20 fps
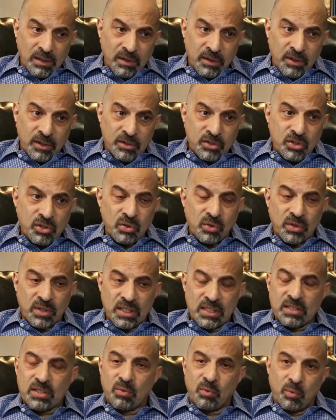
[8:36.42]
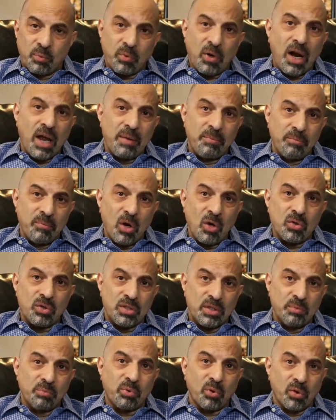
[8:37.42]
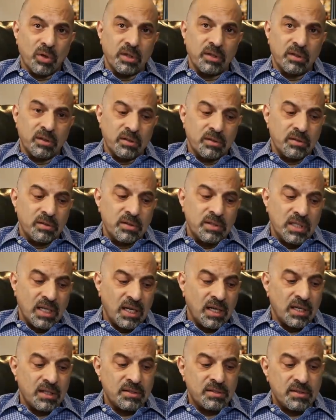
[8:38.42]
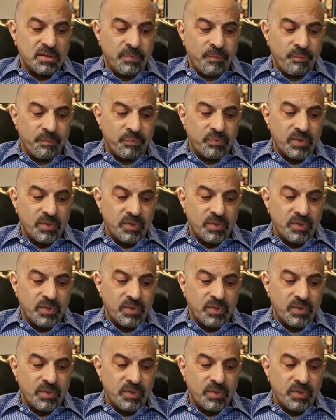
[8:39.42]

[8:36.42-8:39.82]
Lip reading: there's two things that were probably most important to us.